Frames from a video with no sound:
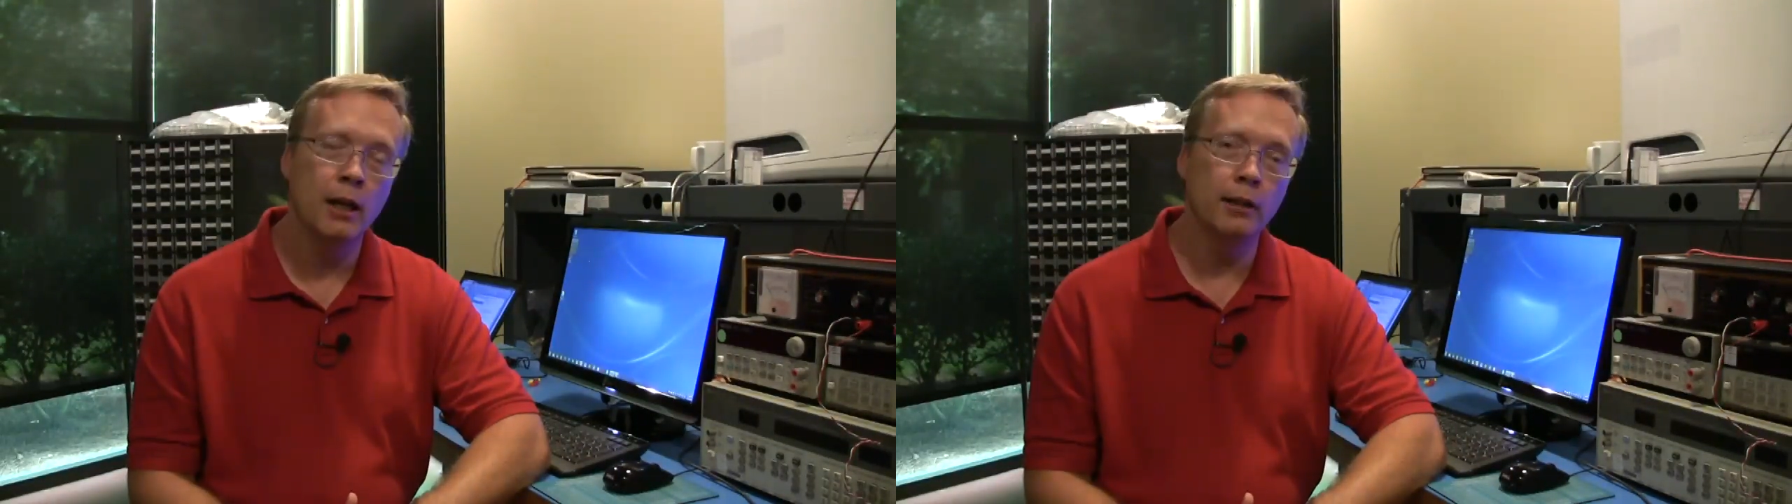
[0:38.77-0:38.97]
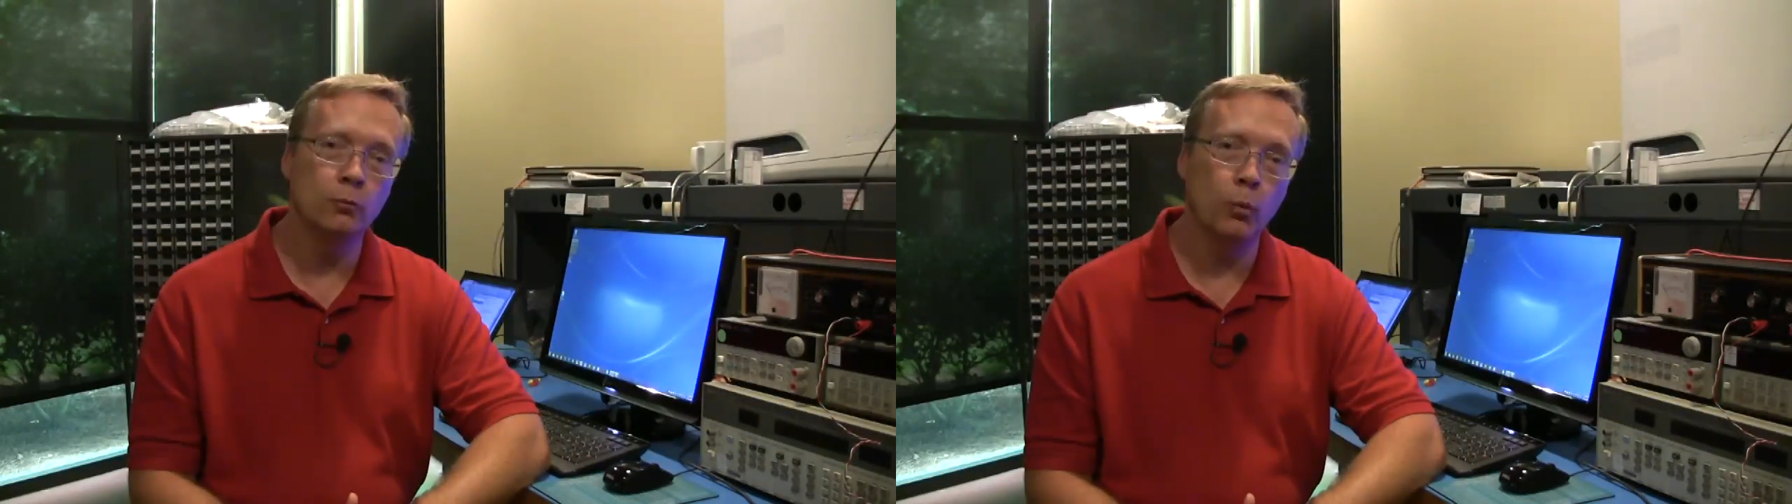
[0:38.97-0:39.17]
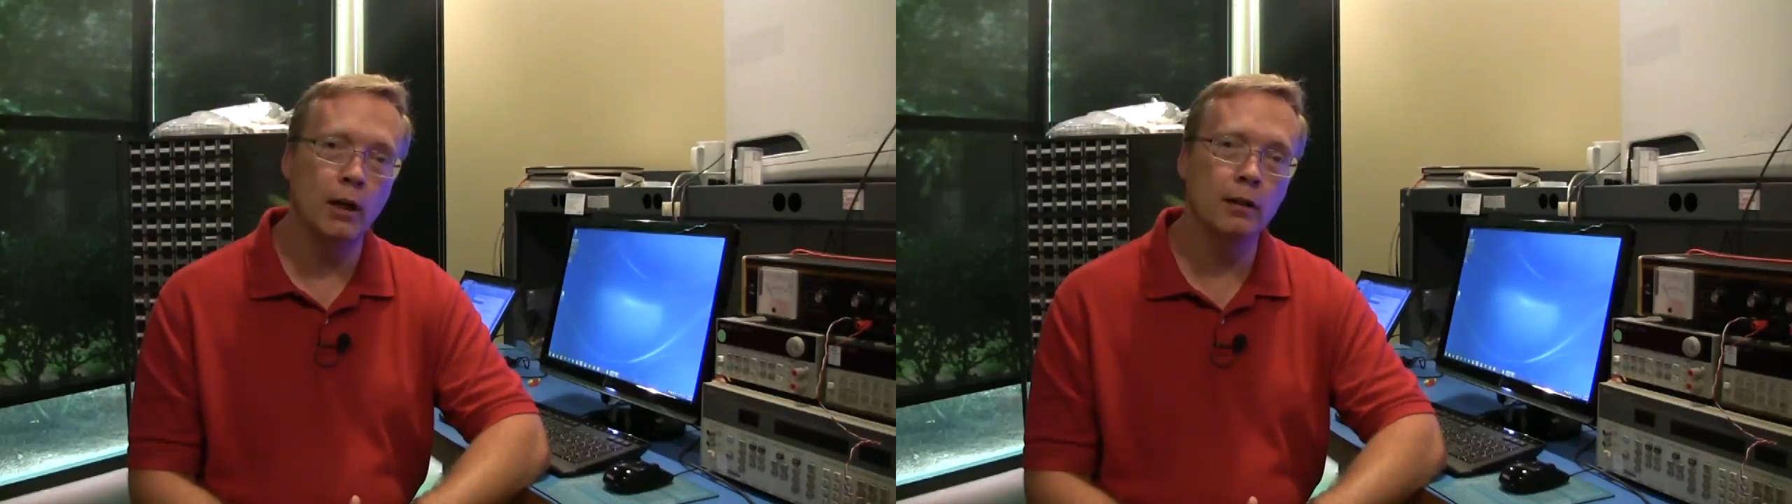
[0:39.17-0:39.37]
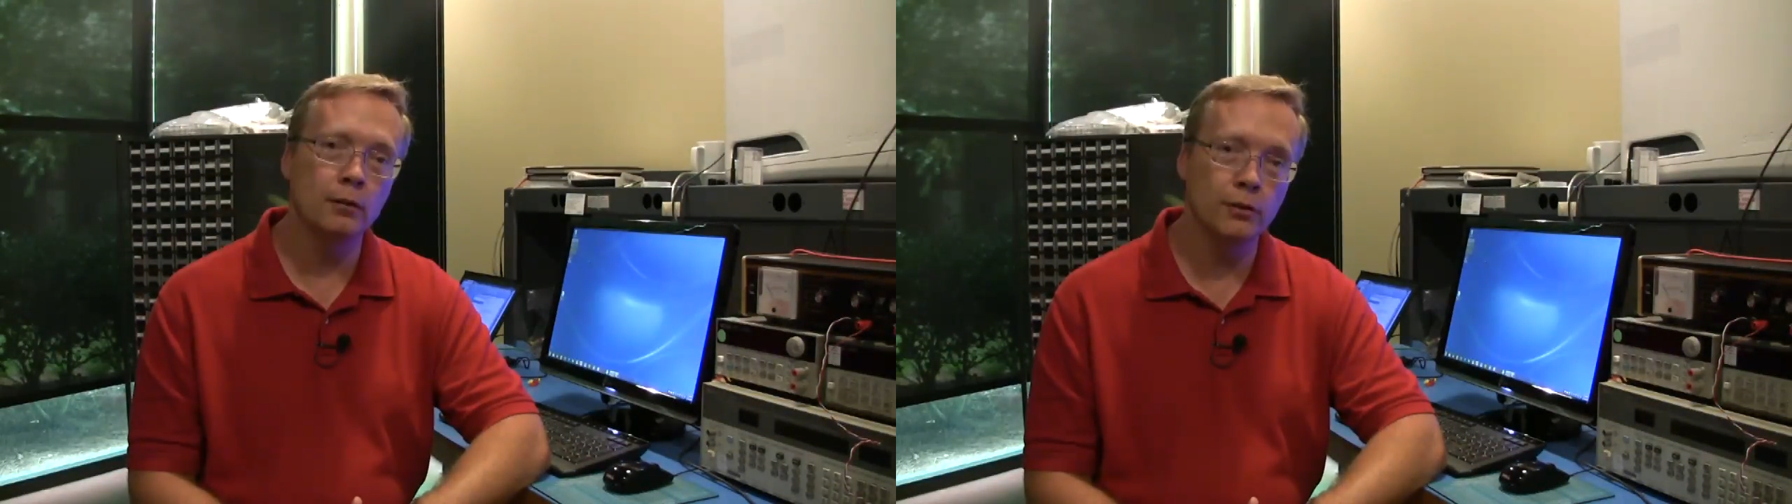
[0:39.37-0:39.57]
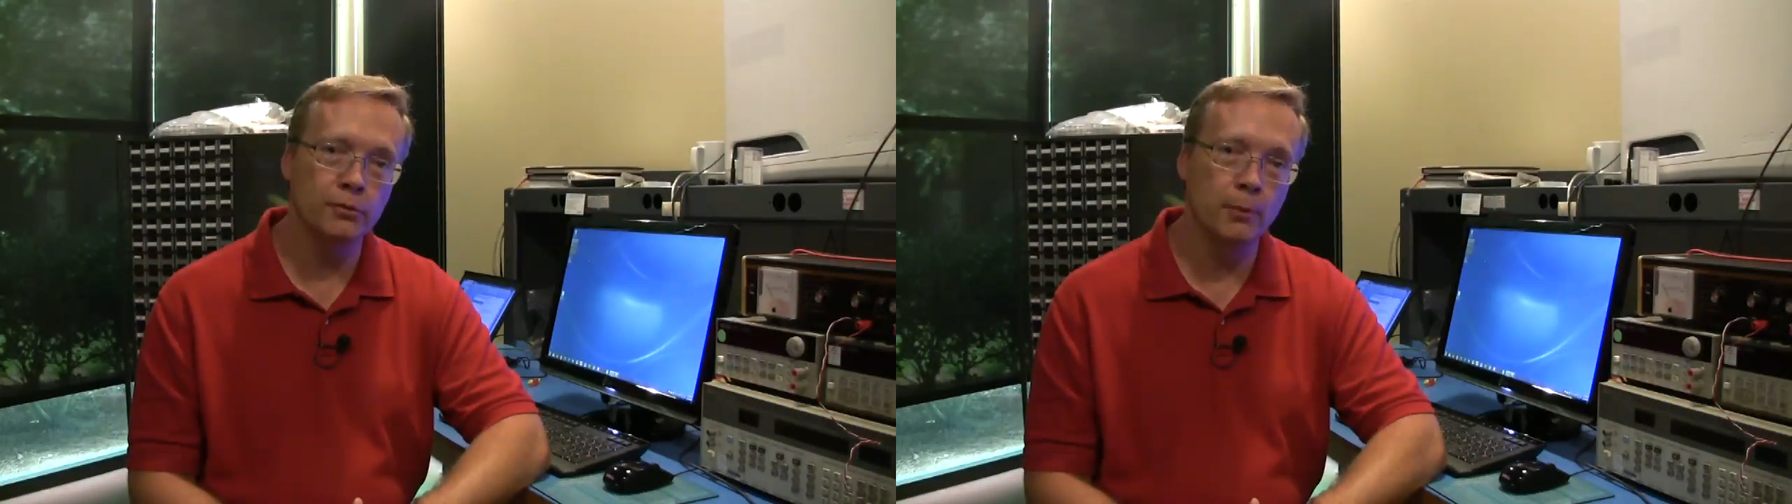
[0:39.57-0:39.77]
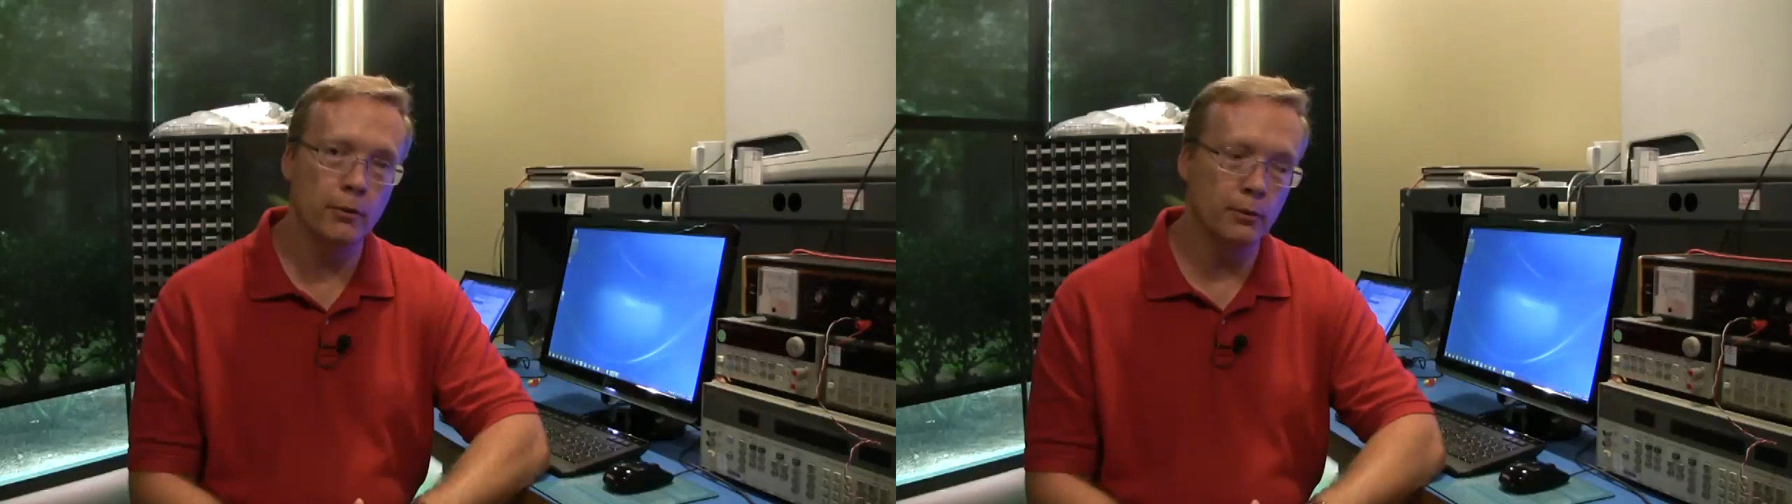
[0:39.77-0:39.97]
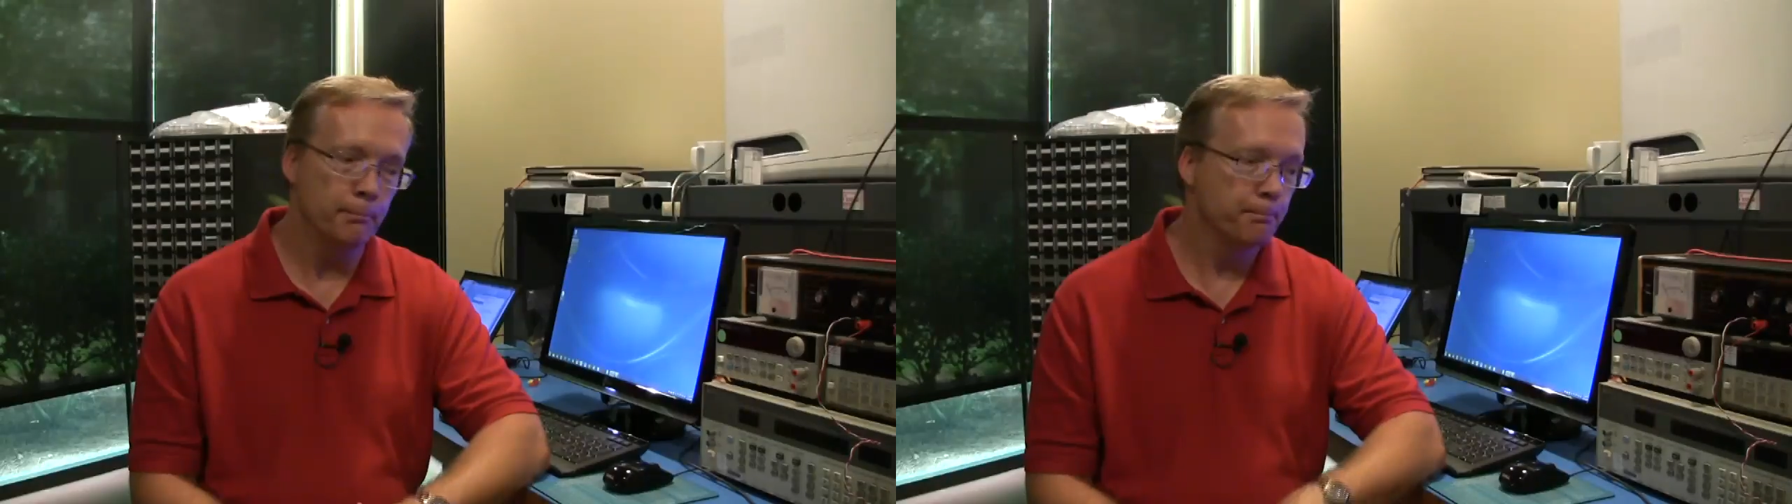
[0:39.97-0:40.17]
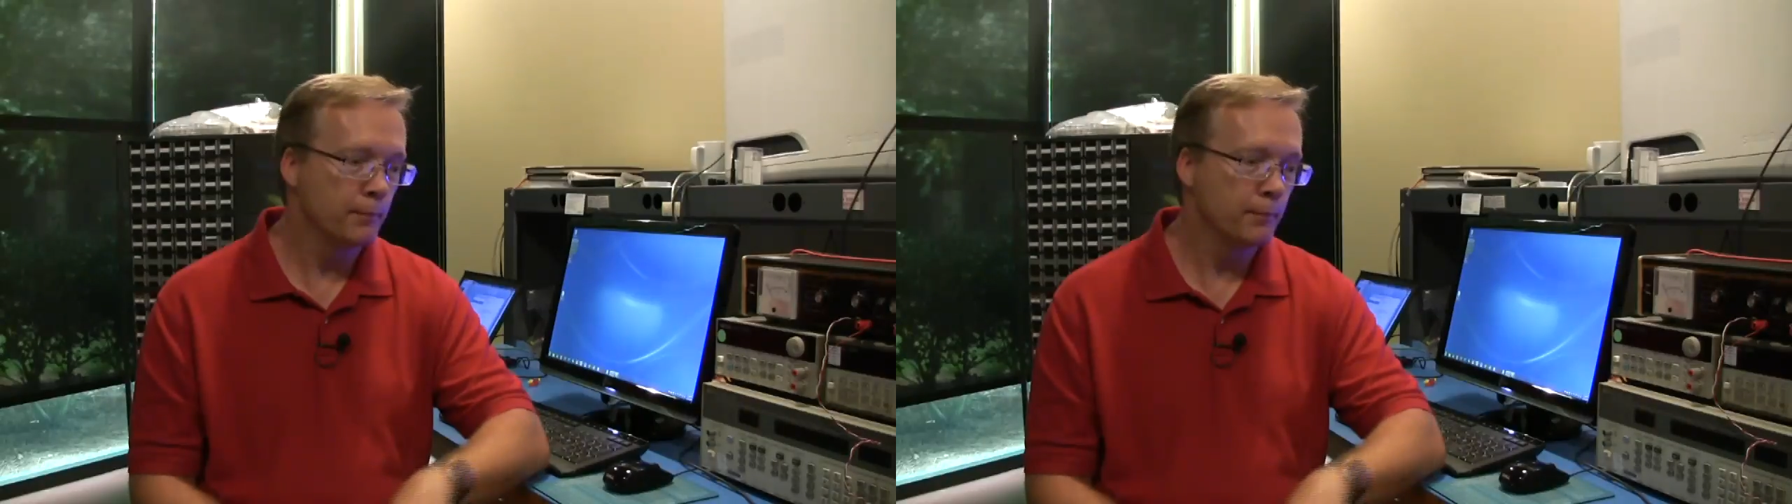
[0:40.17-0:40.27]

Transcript: and wireless modem.